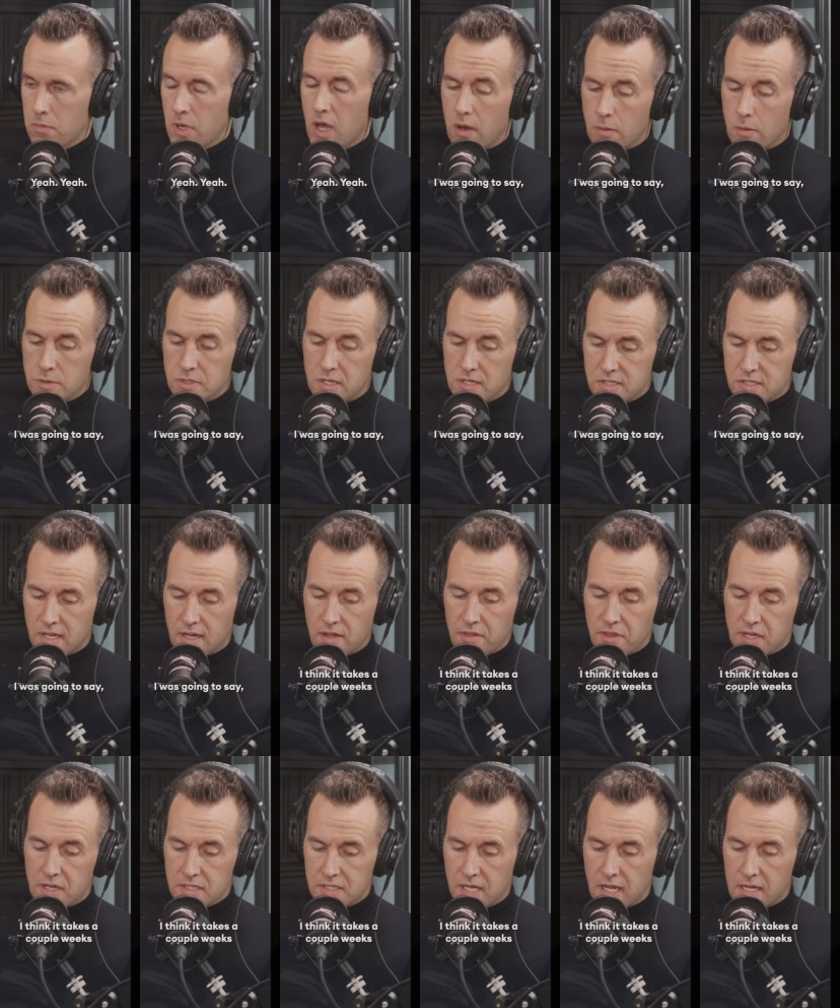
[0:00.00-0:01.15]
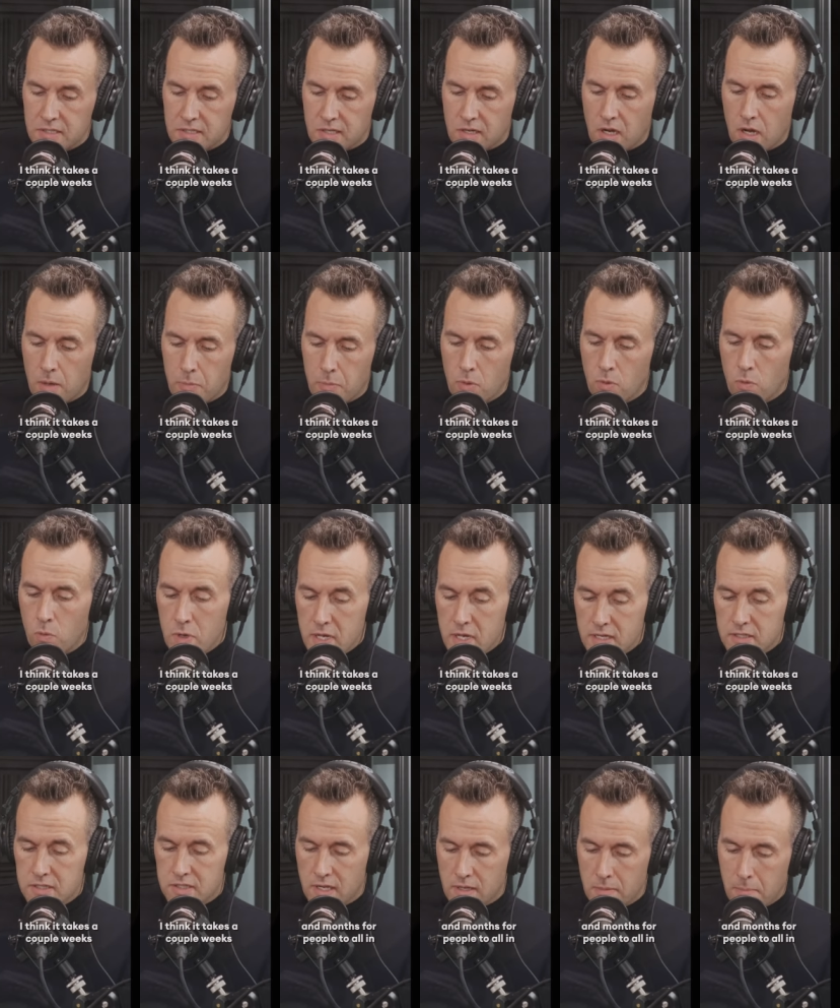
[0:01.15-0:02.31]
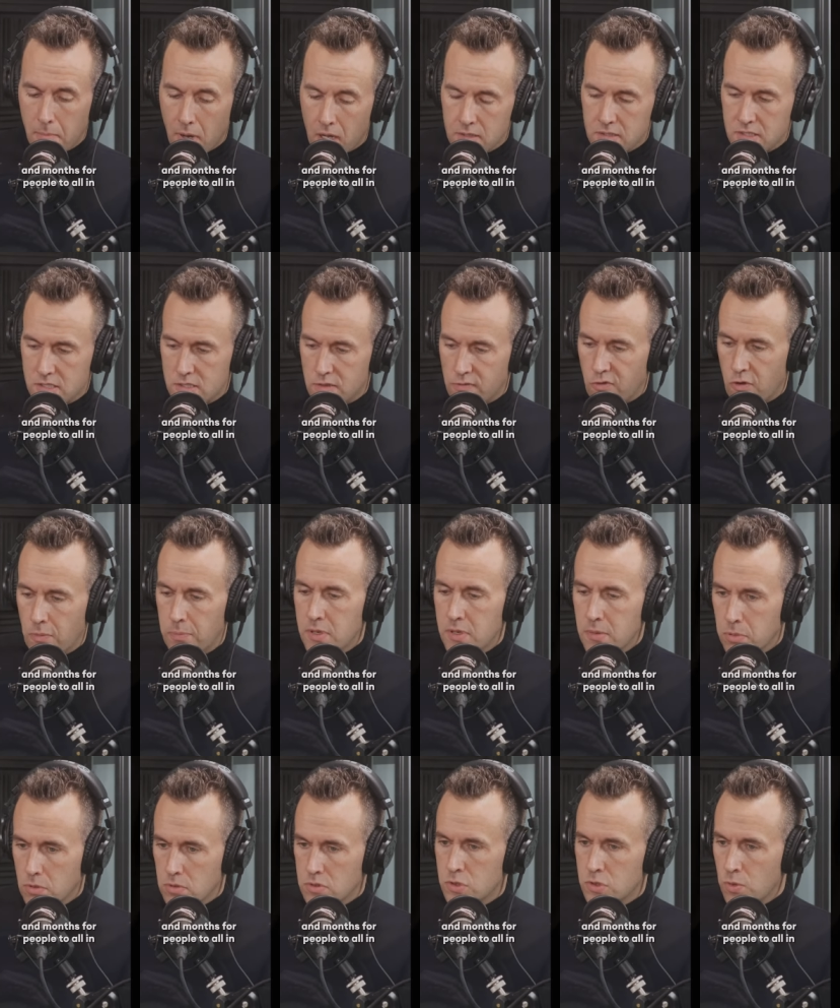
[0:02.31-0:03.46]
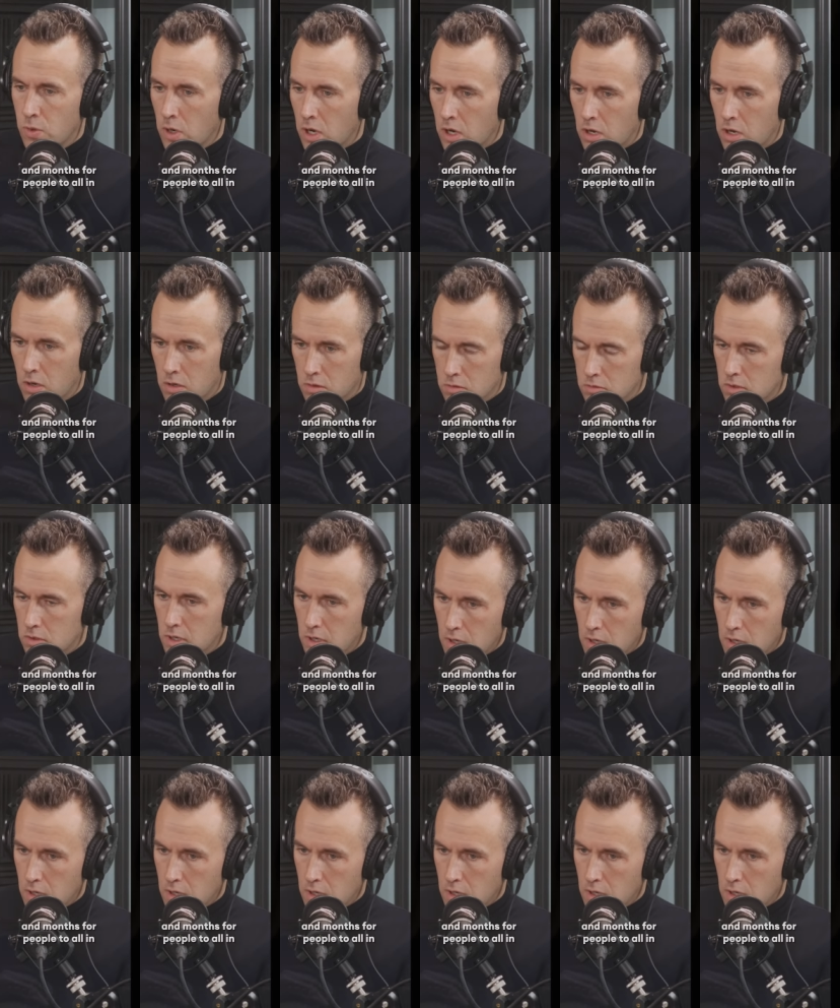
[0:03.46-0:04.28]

Yeah, so, I was going to say, I think it takes a couple weeks and months for people to all,